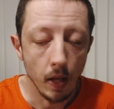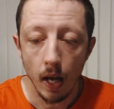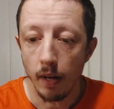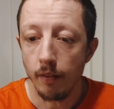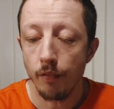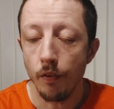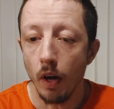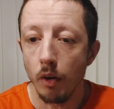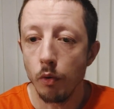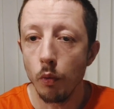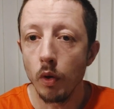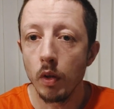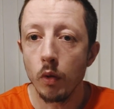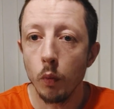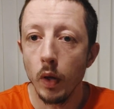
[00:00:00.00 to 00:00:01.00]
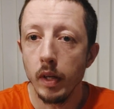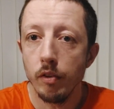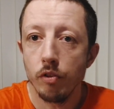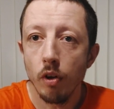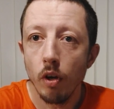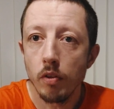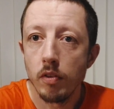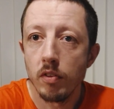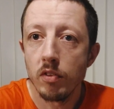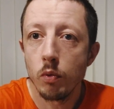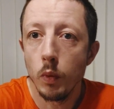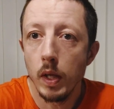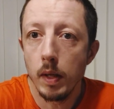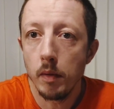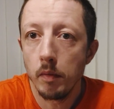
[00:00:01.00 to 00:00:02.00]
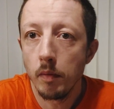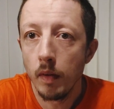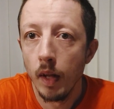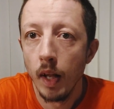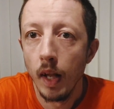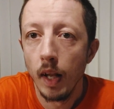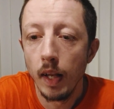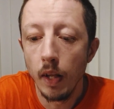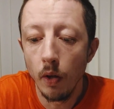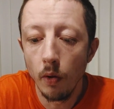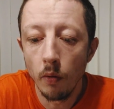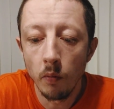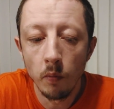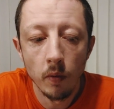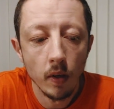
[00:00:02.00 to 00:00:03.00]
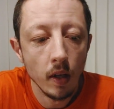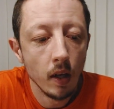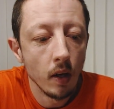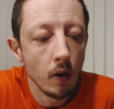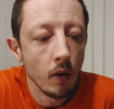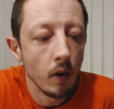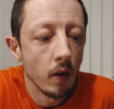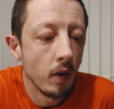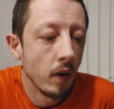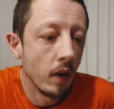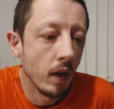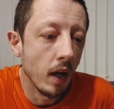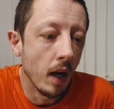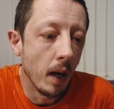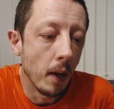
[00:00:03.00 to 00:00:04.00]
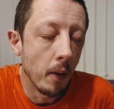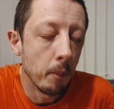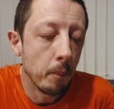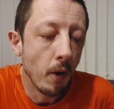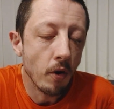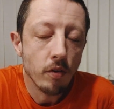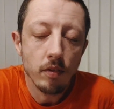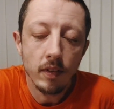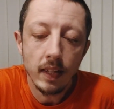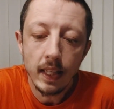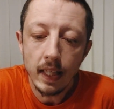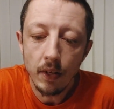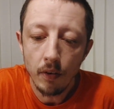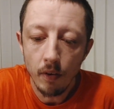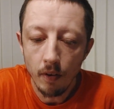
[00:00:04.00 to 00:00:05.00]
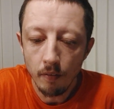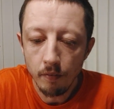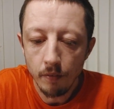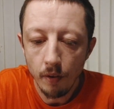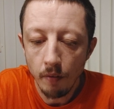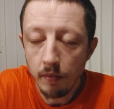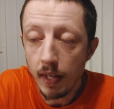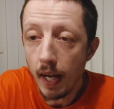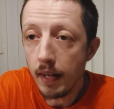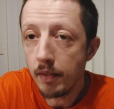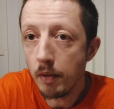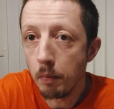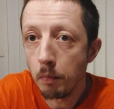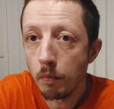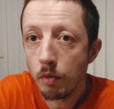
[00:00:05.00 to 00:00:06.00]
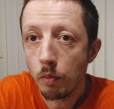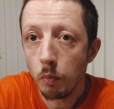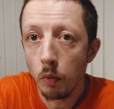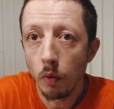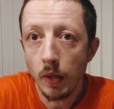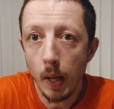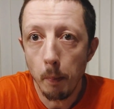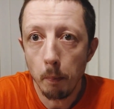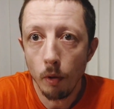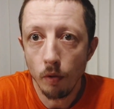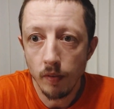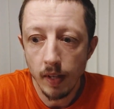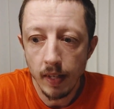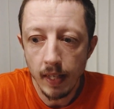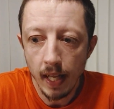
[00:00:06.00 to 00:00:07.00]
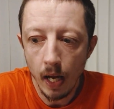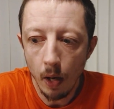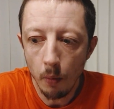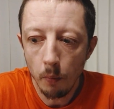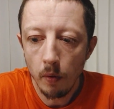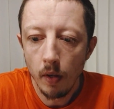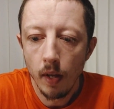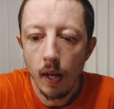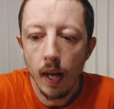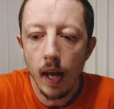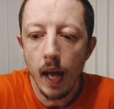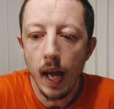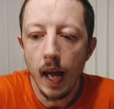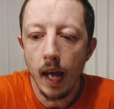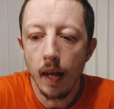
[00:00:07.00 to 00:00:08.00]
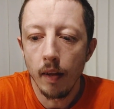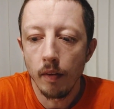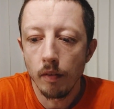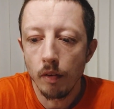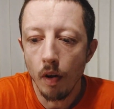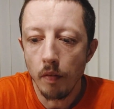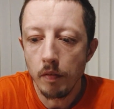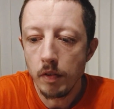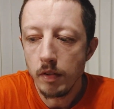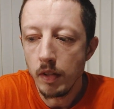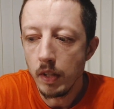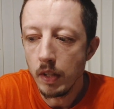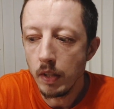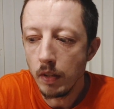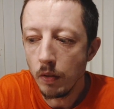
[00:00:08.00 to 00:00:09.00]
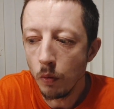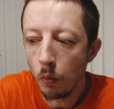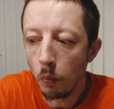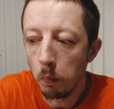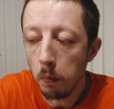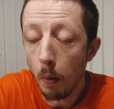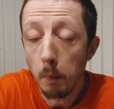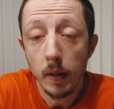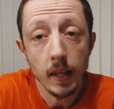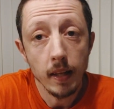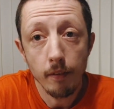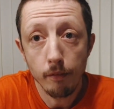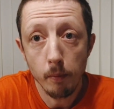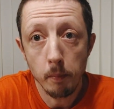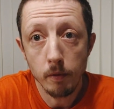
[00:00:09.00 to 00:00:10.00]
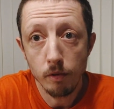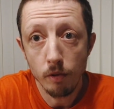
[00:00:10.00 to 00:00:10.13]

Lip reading: I just thought I'd do a quick, short and sweet little unboxing here of the items. We'll get them plugged in now, and obviously you'll probably hear from me